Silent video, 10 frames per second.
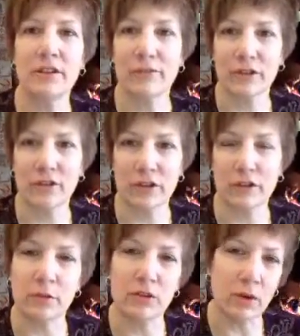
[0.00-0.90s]

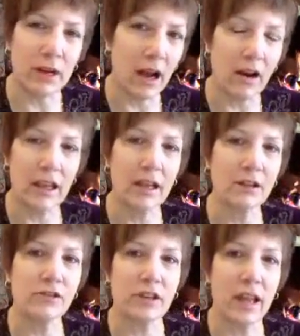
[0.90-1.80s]
differences between our
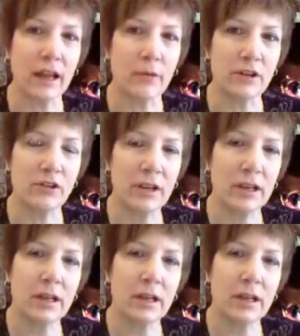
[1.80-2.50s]
English language